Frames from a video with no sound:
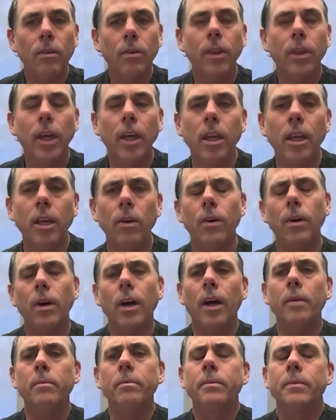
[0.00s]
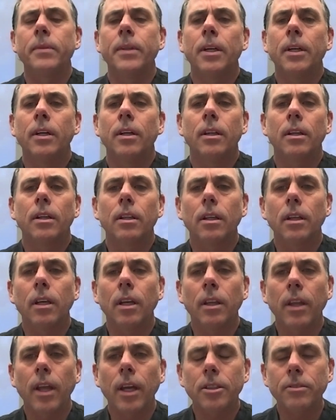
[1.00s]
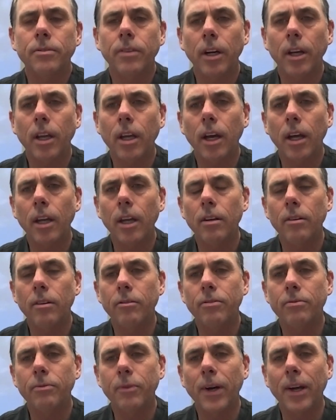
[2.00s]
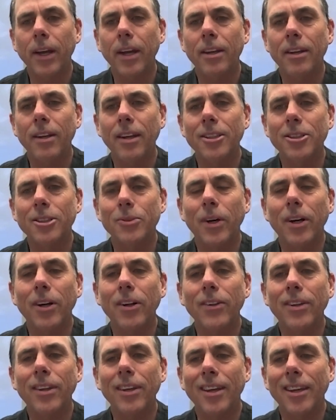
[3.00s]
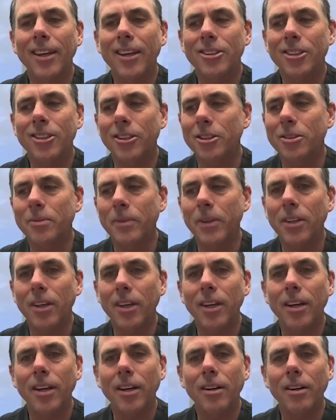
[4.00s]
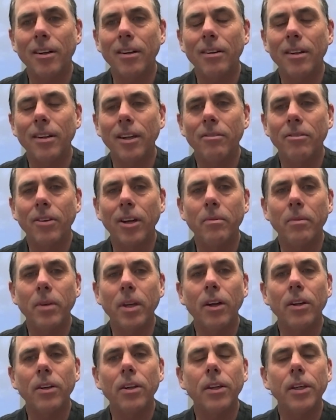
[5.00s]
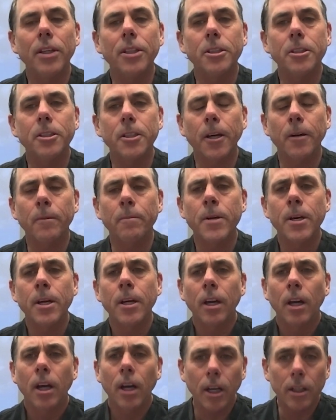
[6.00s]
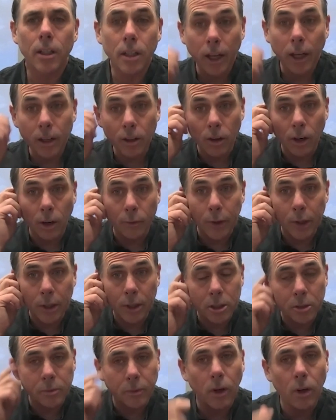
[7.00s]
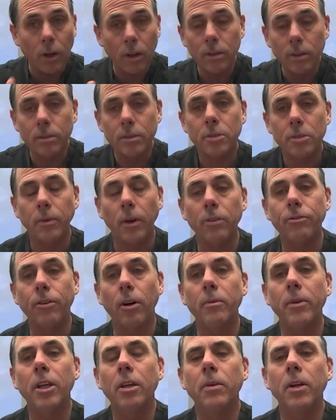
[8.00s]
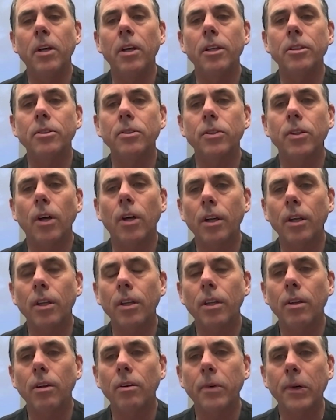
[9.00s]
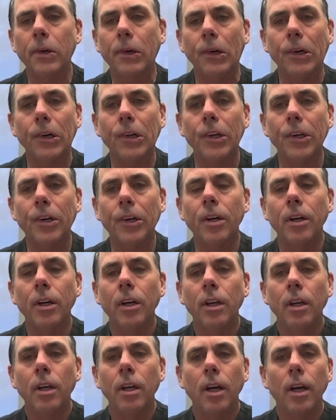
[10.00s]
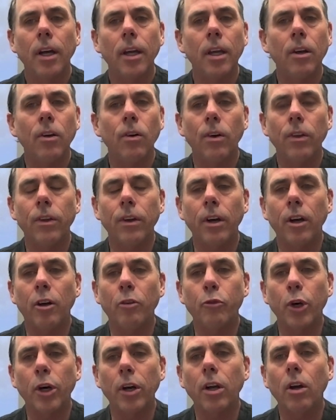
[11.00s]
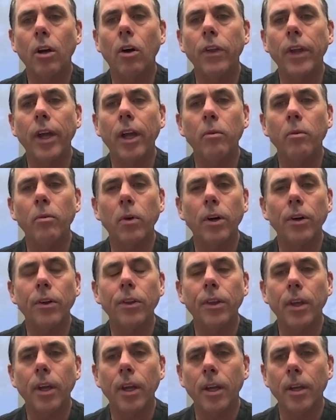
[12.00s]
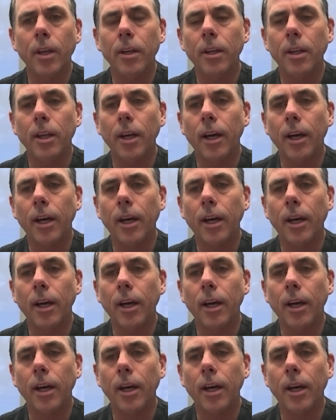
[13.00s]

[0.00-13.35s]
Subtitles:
thank you. And that's very kind of Brian as well to introduce me to you here and invite me onto this. I grew up in a small farming community I was talking to you about earlier in northern Alberta called Elmworth, and